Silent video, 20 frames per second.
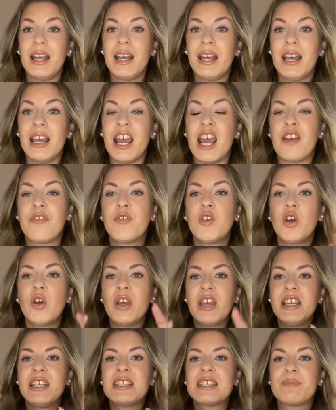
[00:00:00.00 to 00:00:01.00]
if you
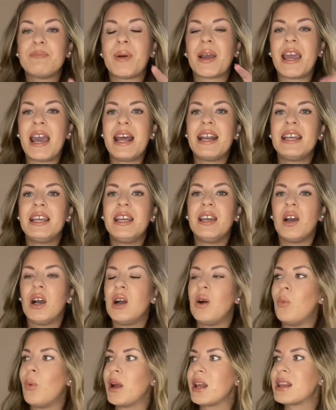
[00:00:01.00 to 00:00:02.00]
eat spaghetti
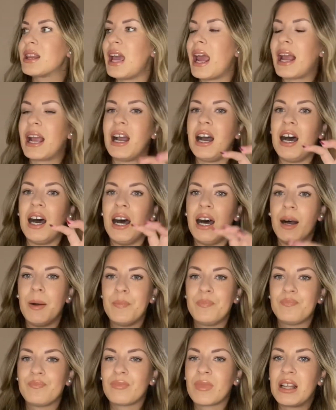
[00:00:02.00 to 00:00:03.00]
with like a,
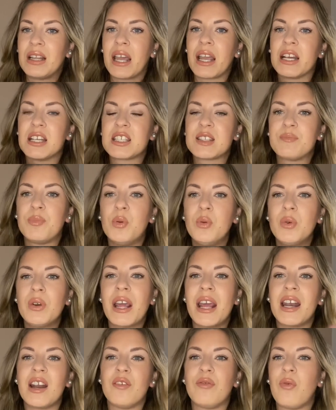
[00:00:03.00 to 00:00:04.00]
like a spoon
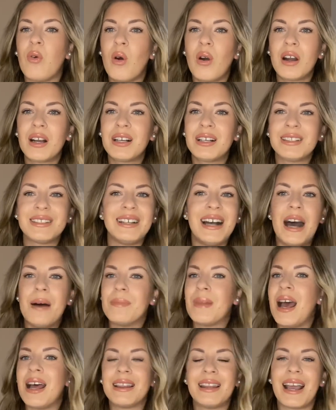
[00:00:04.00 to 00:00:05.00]
and a fork, I'm
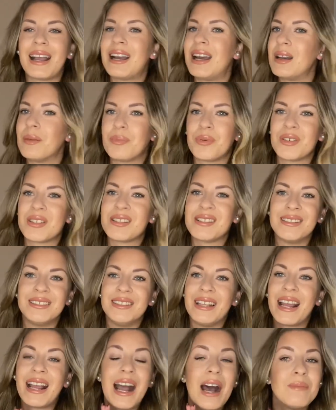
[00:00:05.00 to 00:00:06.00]
not that kind of person.
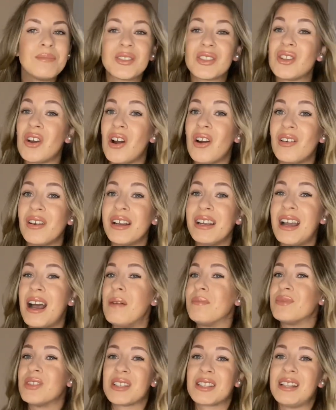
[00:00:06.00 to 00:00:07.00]
Like, I'm sorry,
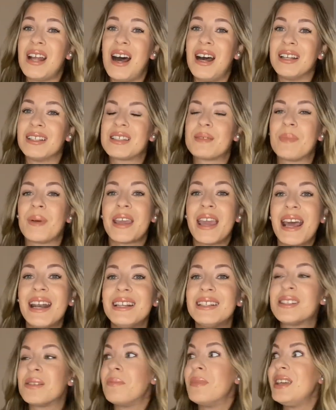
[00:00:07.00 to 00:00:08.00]
I'm just not.
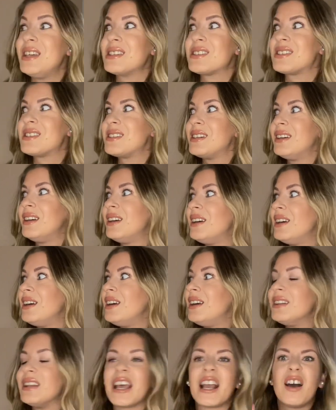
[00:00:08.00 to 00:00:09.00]
Spaghetti to me is
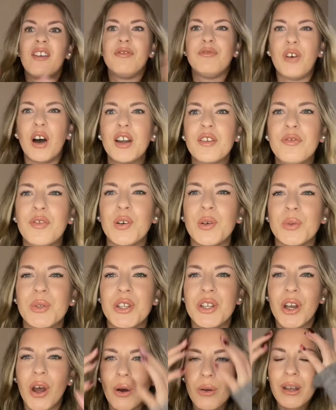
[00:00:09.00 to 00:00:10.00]
like a fun food,
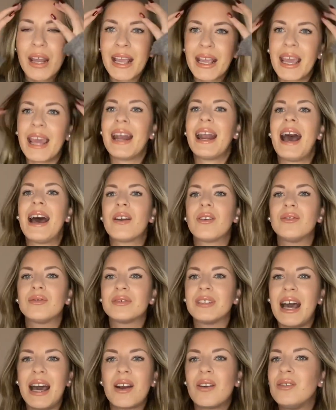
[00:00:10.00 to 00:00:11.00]
you know? Like, and I
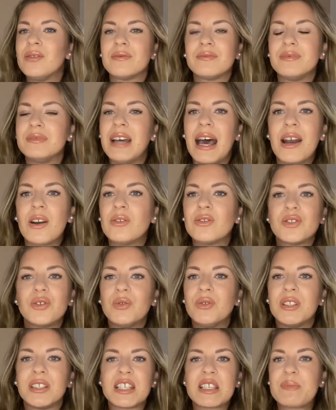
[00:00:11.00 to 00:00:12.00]
don't, I don't, I don't do
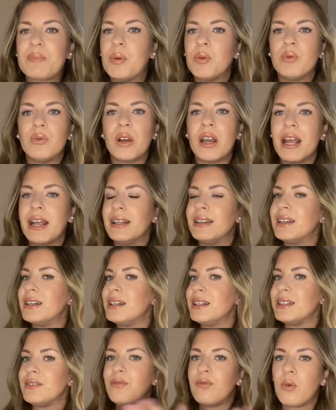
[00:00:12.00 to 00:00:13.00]
the spoon and
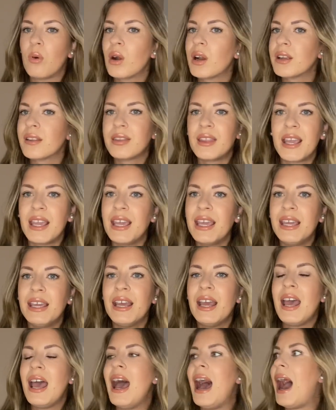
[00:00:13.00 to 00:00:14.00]
the fork thingy.
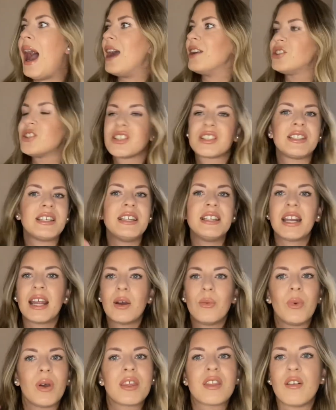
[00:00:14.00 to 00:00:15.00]
I just eat
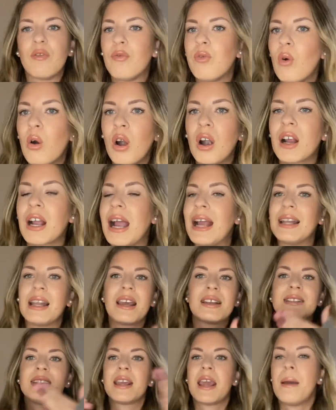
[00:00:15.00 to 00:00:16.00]
it with a fork. I
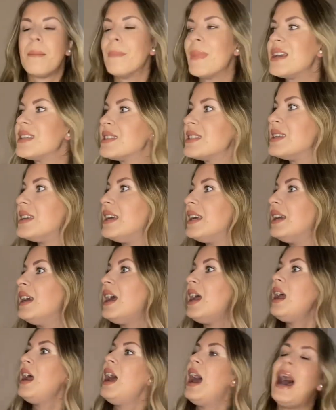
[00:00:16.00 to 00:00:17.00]
like to get messy.
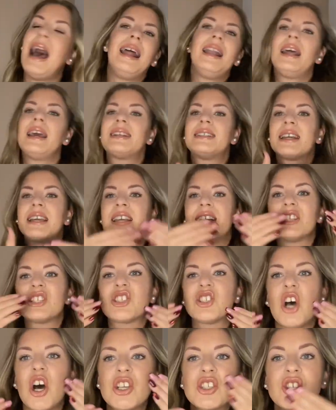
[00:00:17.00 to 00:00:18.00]
I like to get
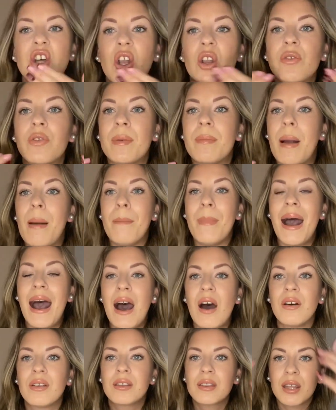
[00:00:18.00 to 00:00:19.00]
sauce all over my
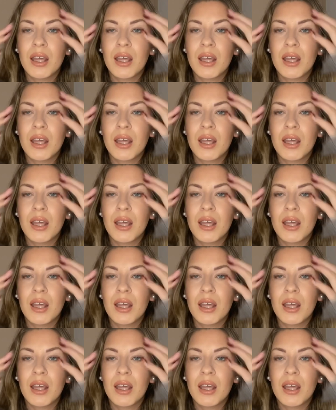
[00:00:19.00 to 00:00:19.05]
mouth.